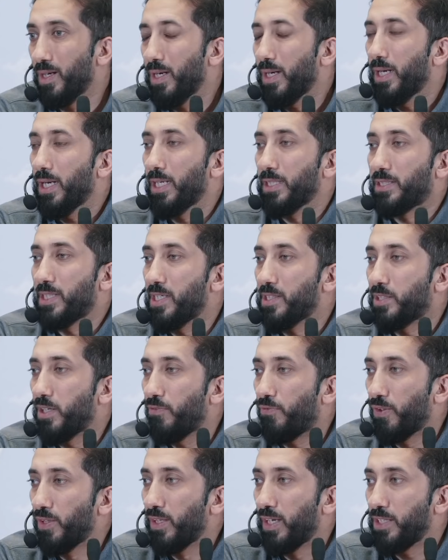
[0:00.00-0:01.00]
It's as if
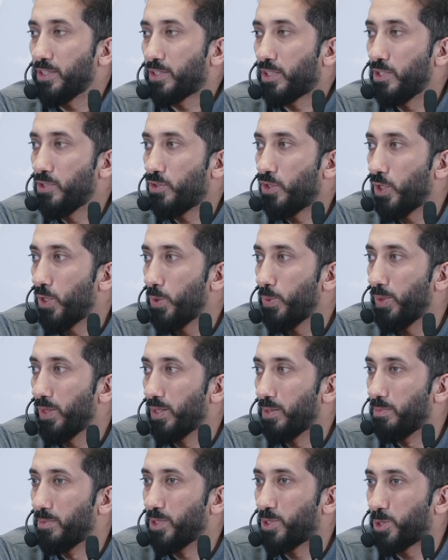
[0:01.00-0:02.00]
Allah is continuing the
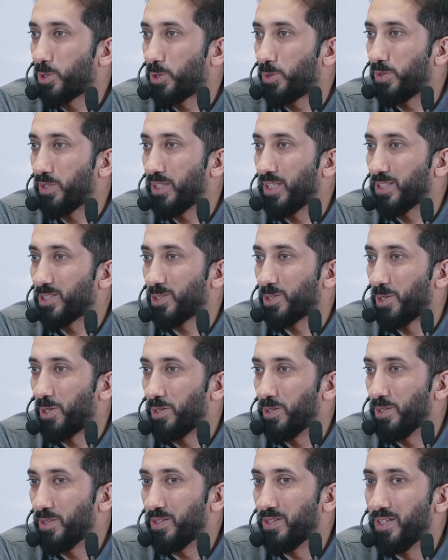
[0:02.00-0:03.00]
mystery that
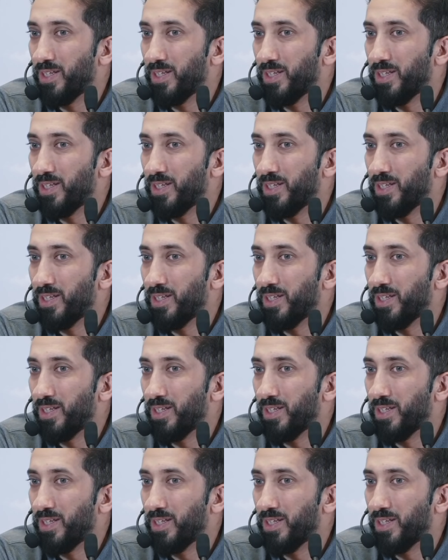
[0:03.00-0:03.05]
started.